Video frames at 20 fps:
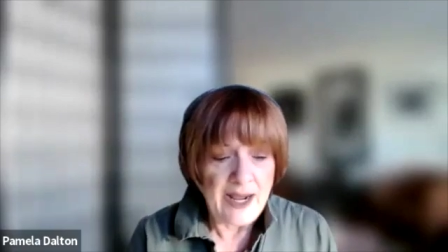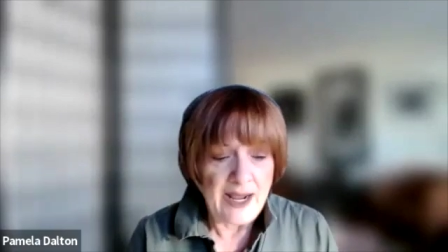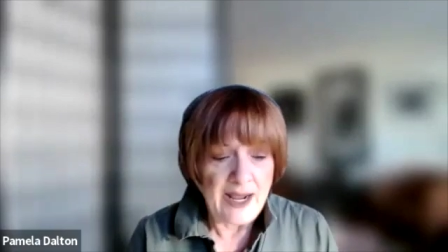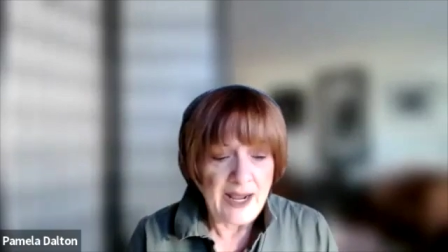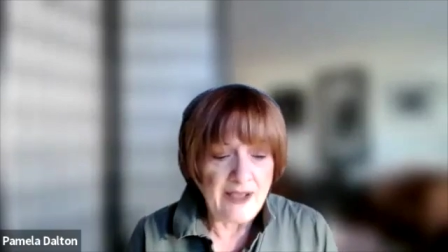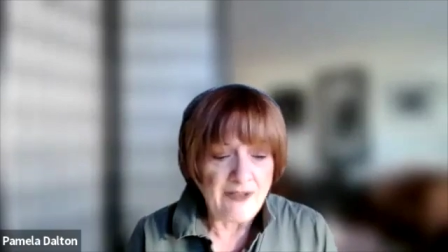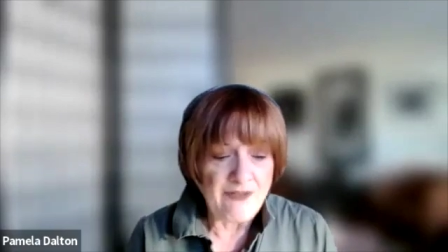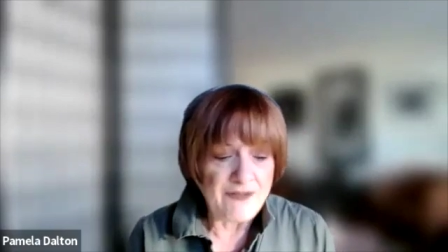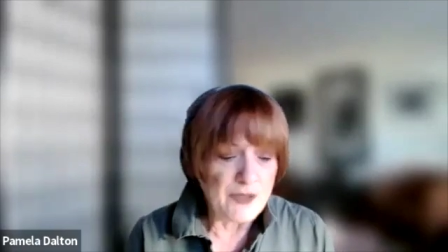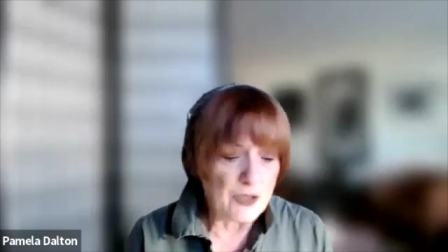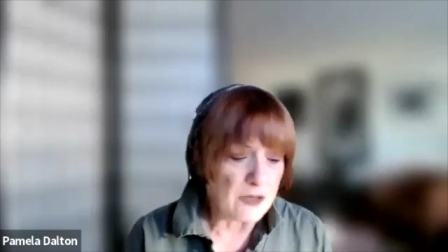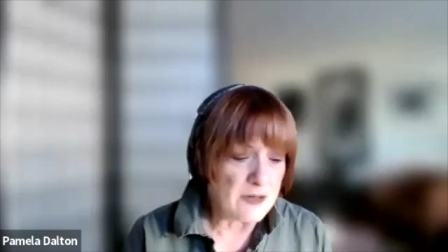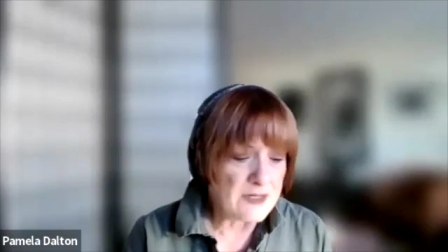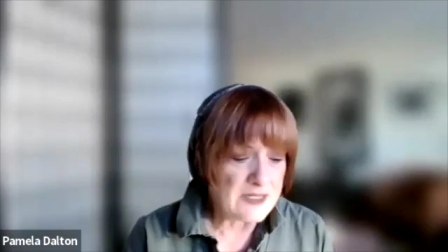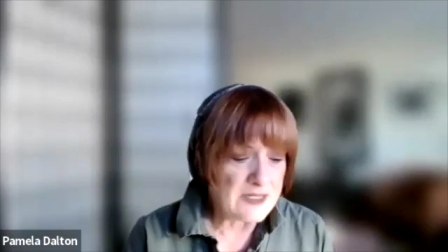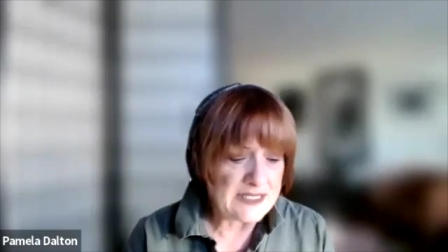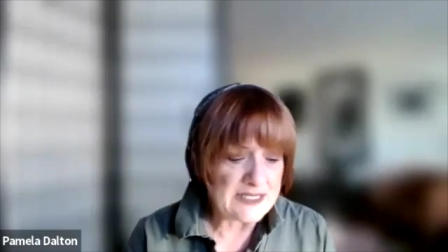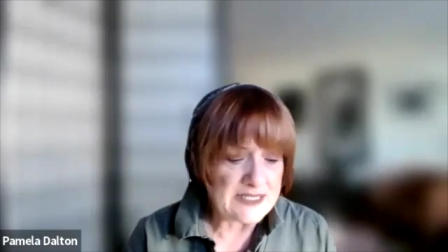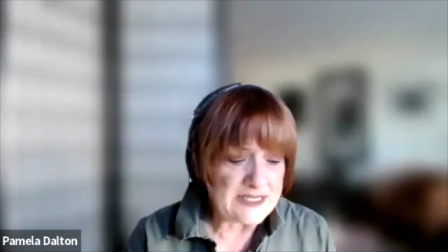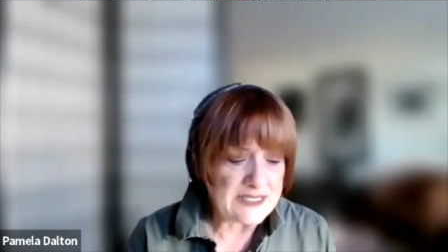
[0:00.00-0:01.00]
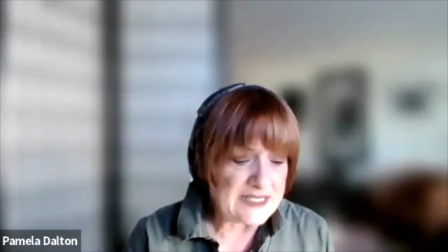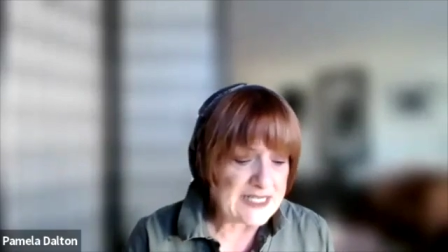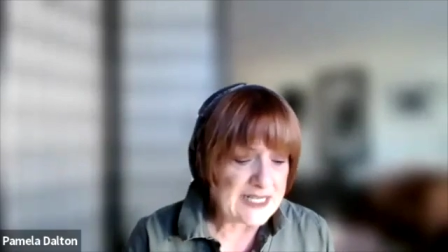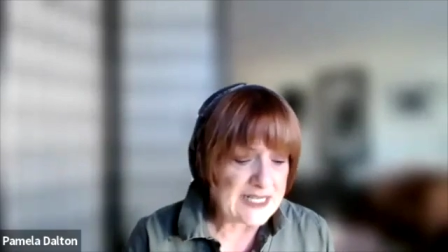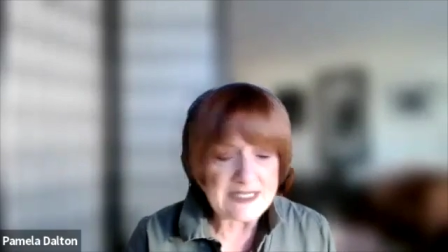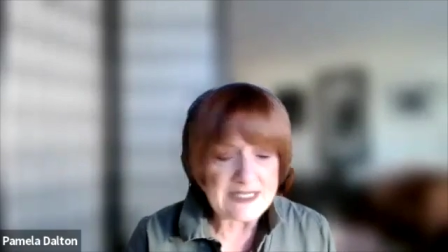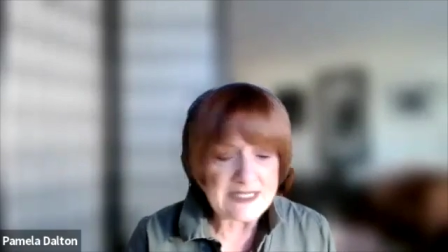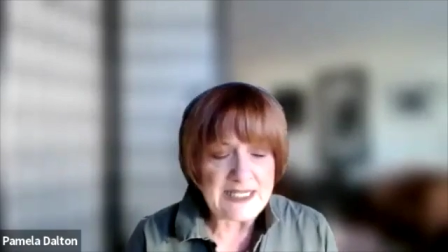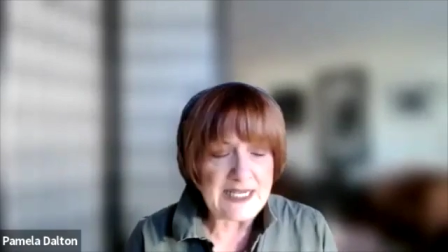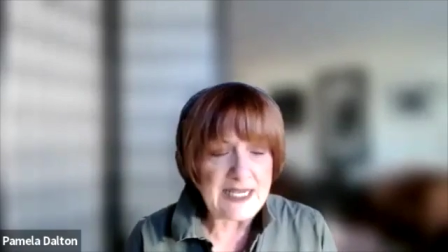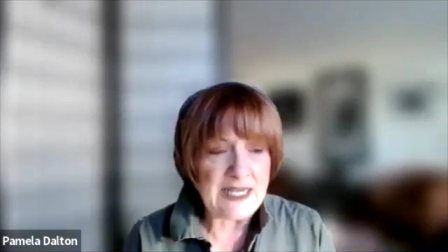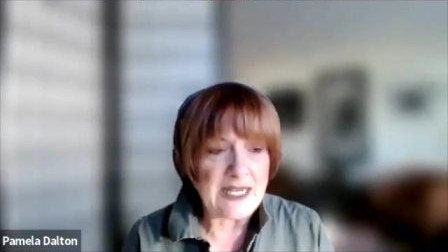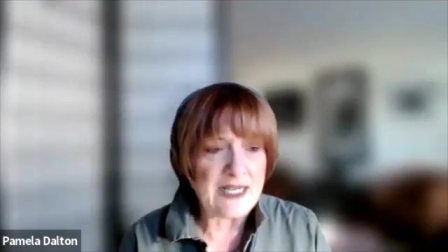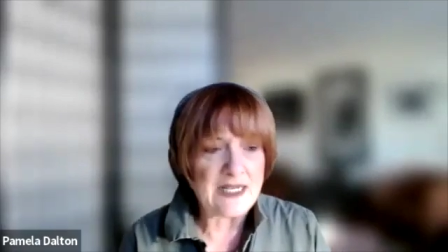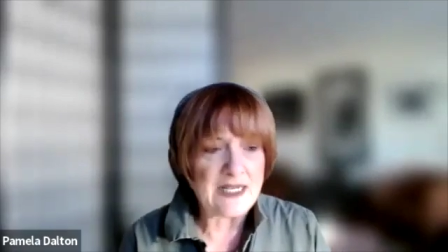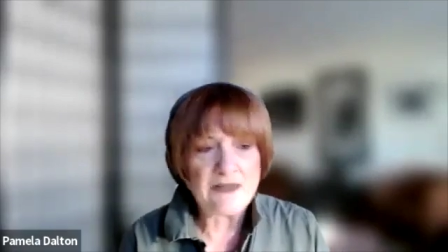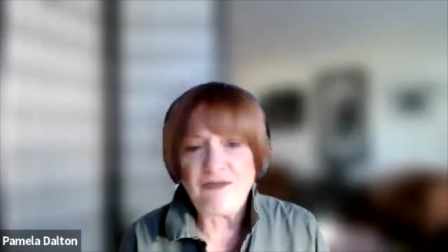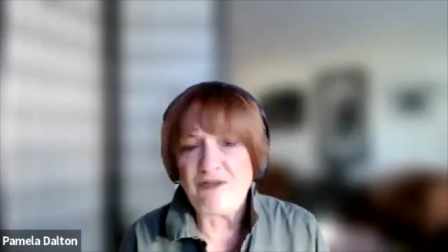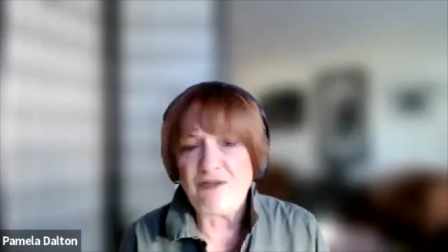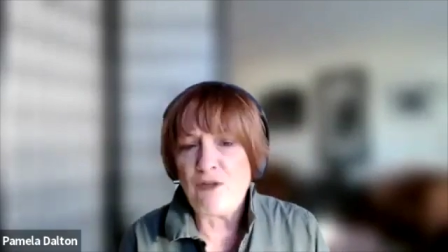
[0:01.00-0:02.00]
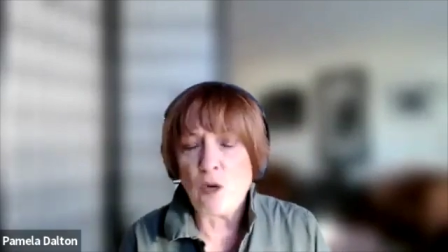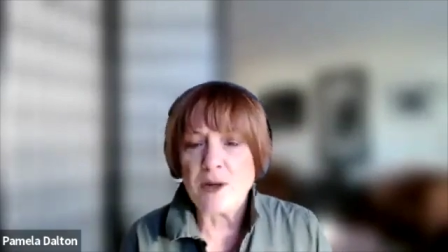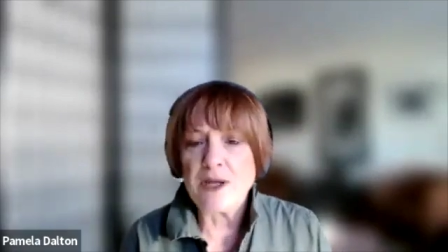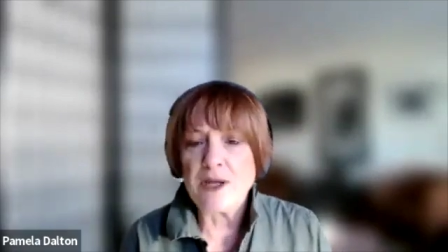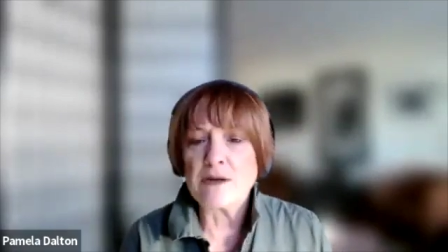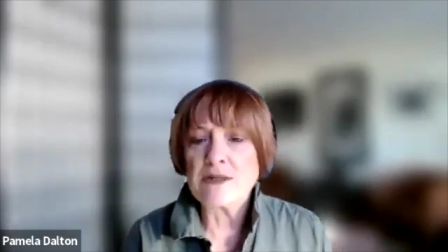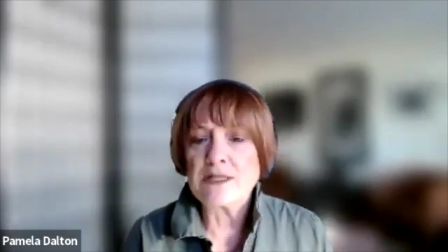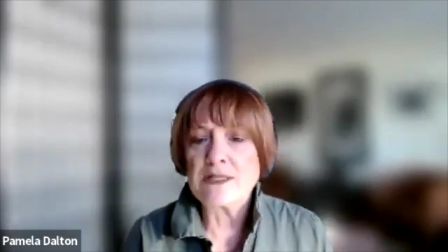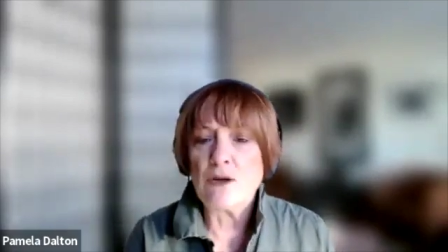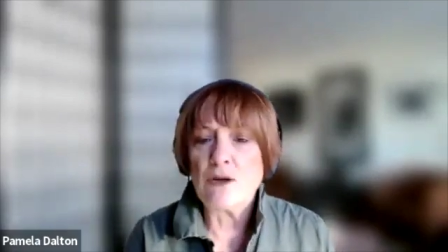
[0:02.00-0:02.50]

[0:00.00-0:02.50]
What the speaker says: if you're 64 years